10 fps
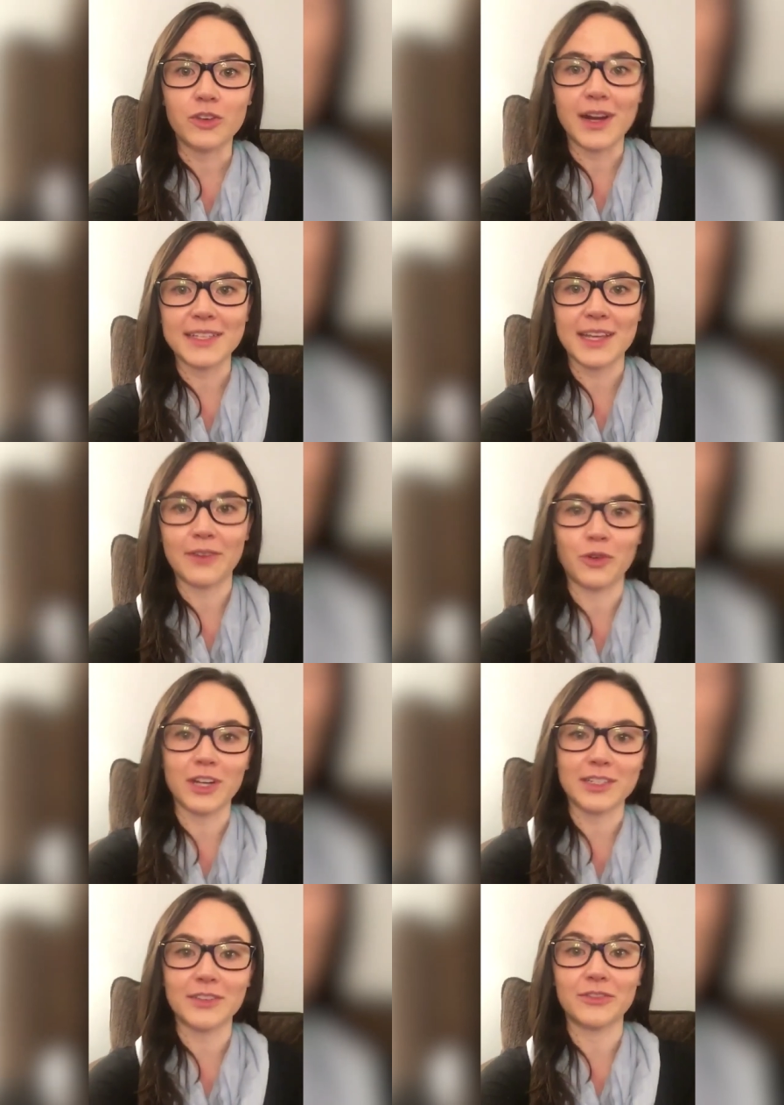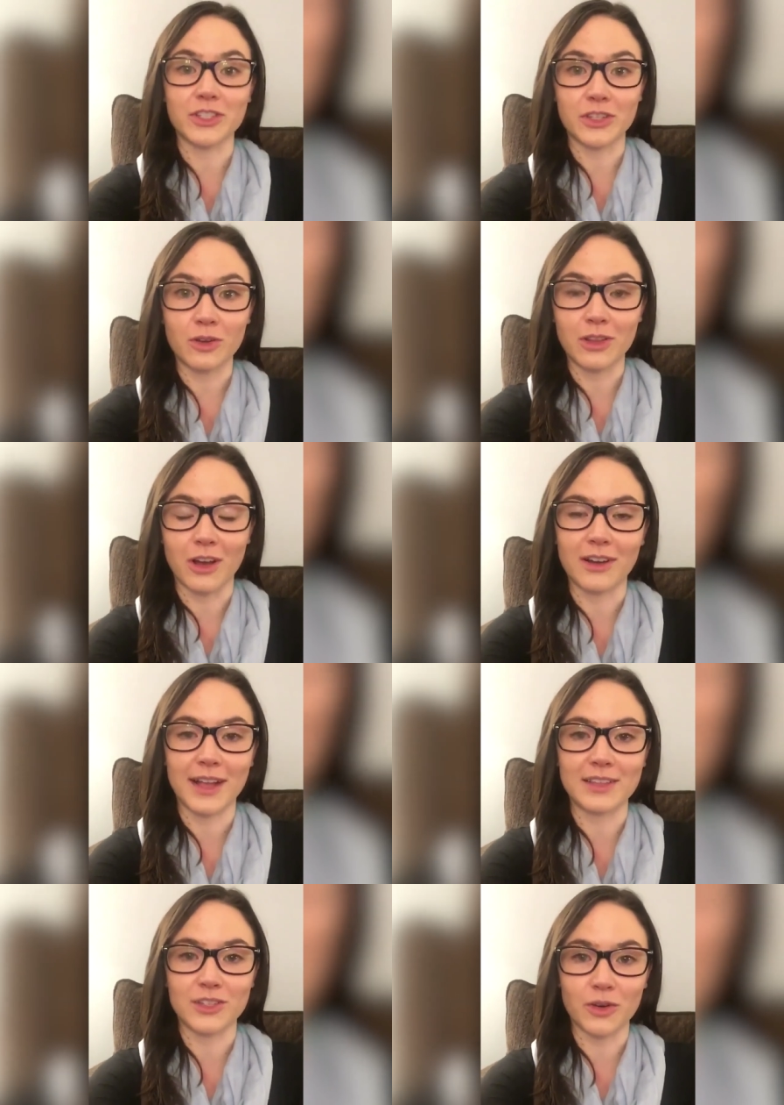You guys have worked for so
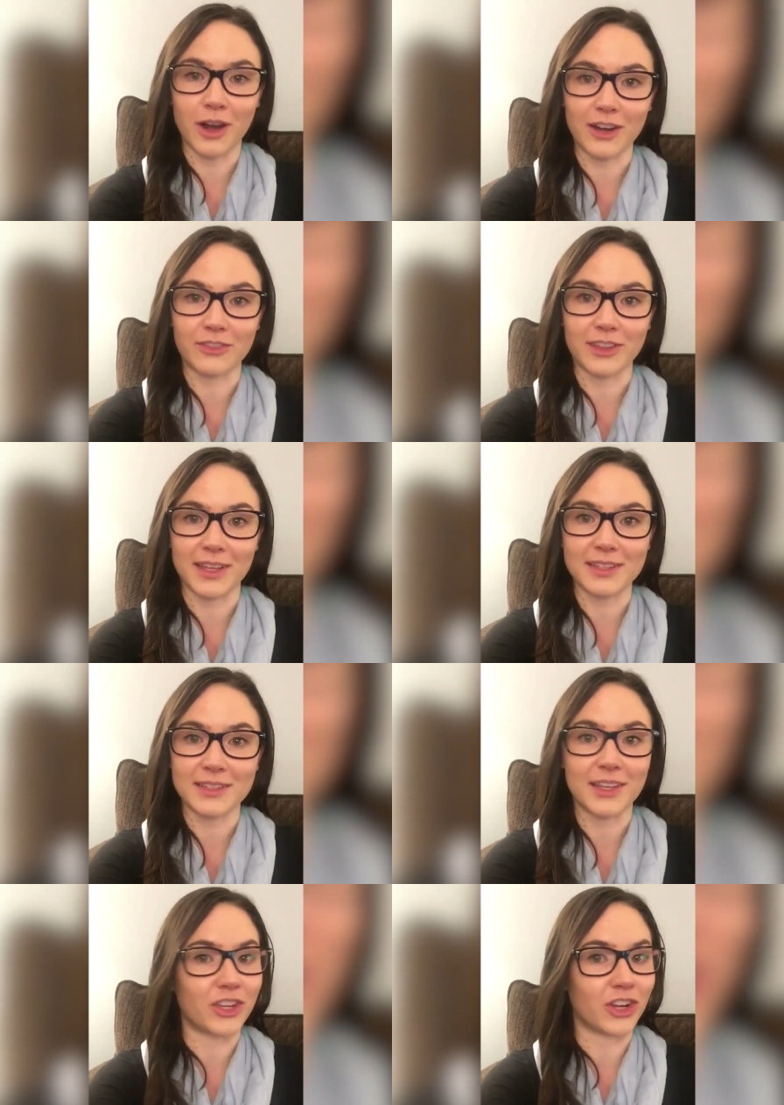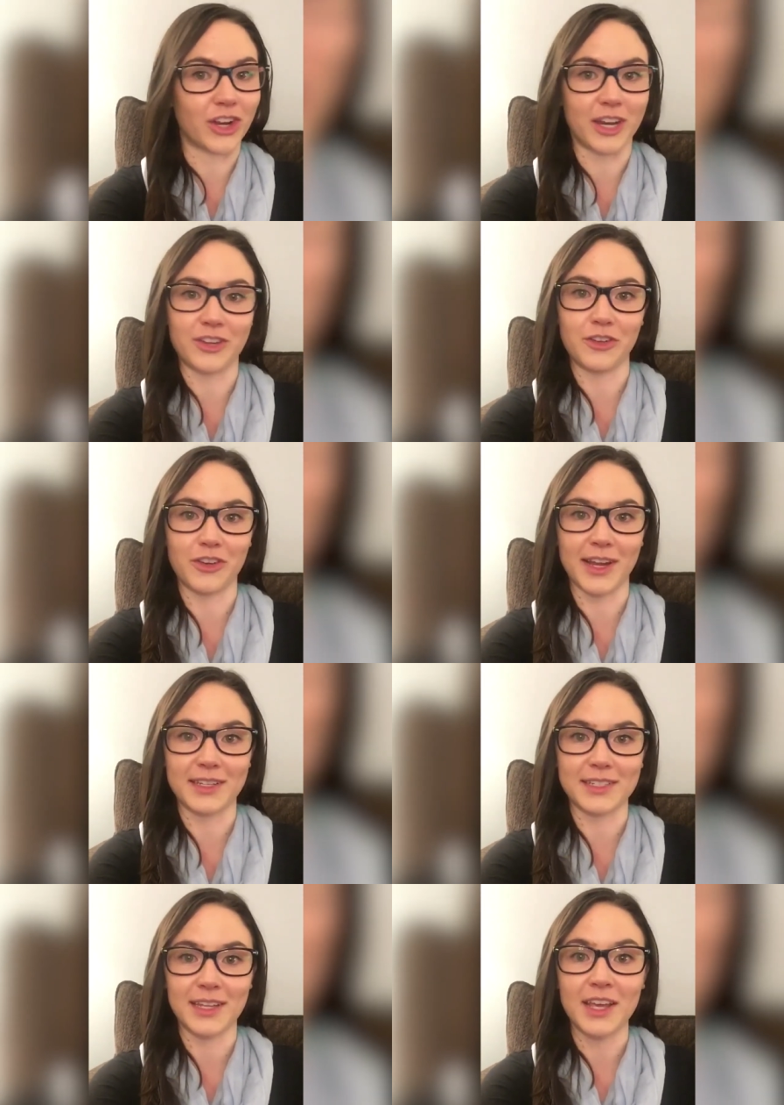long and so hard for this. You're going to do
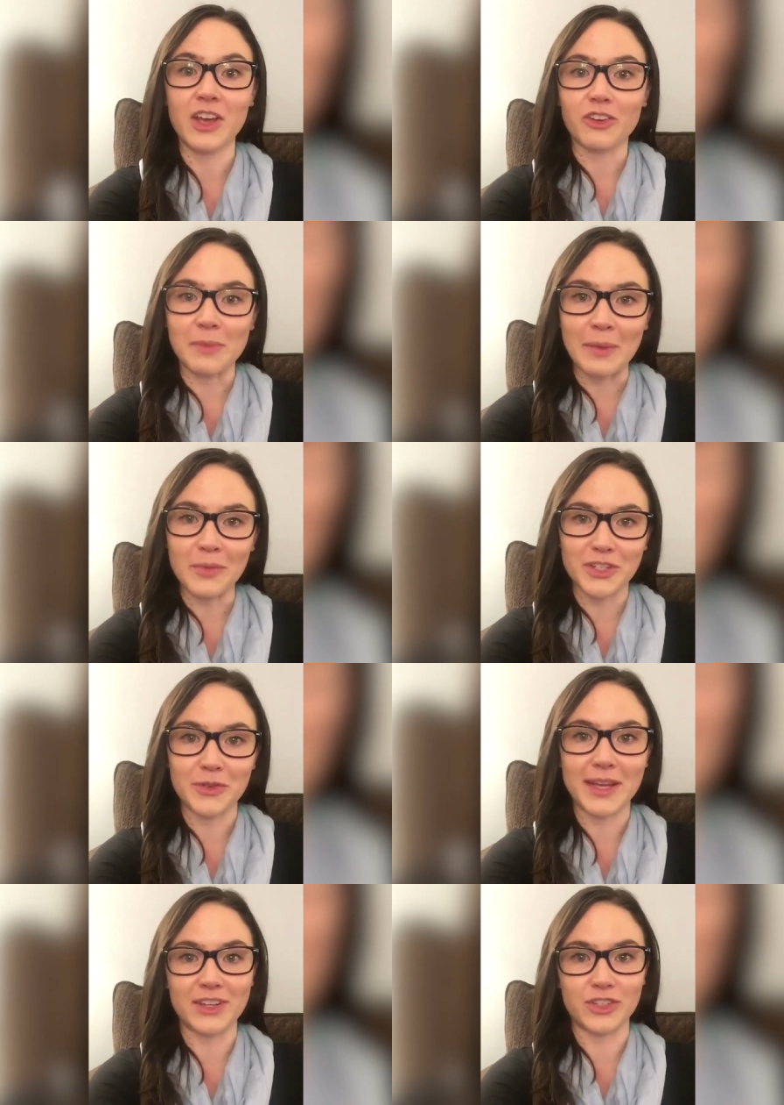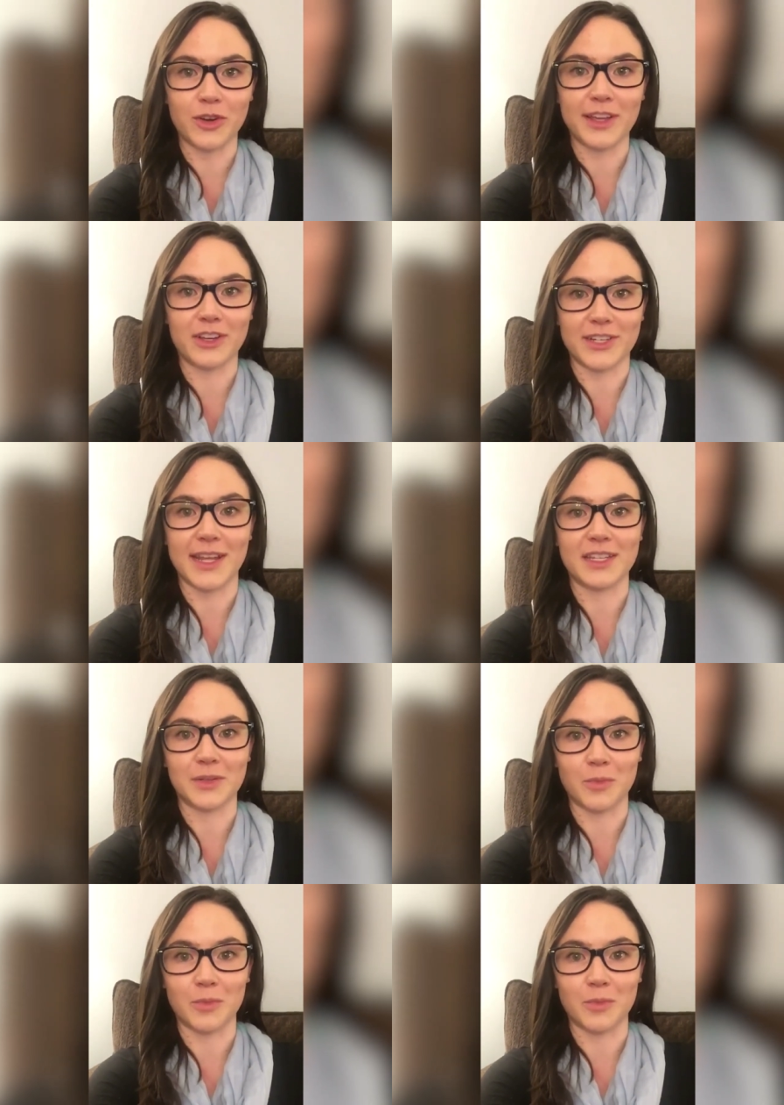great. Remember to enjoy your day